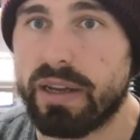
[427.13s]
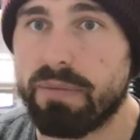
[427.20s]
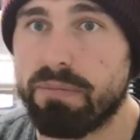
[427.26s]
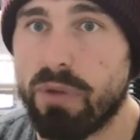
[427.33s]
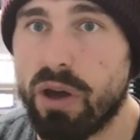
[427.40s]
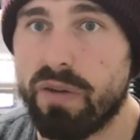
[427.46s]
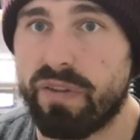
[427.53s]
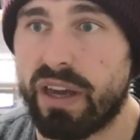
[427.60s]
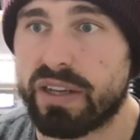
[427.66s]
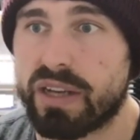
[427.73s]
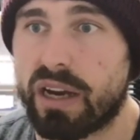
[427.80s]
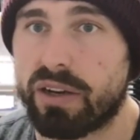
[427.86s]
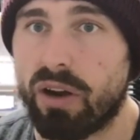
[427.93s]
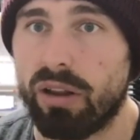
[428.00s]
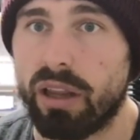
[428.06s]
Murphy has
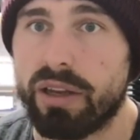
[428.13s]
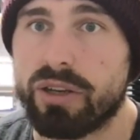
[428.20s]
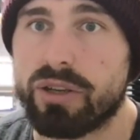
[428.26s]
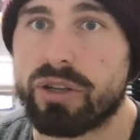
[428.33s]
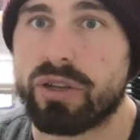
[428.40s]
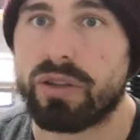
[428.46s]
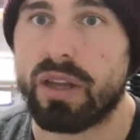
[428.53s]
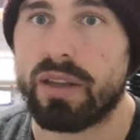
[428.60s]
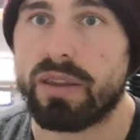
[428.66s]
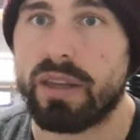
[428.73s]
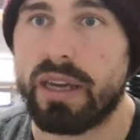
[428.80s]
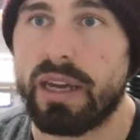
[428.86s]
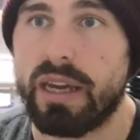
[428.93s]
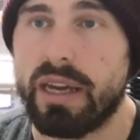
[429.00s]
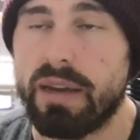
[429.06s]
acknowledged that
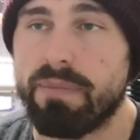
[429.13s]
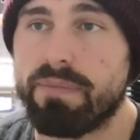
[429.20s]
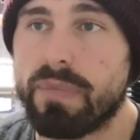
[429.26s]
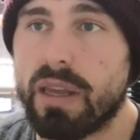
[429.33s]
the